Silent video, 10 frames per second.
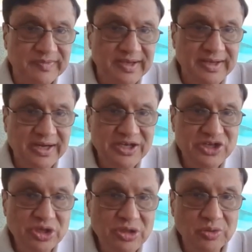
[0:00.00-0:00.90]
In
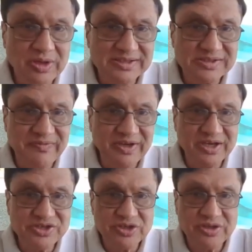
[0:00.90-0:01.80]
addition to
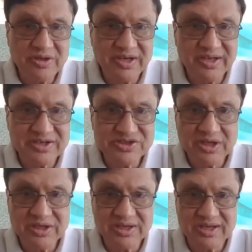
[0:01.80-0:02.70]
classification, regression,
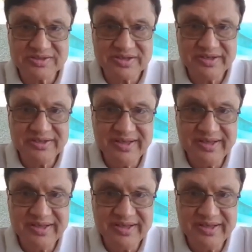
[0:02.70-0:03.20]
and clustering,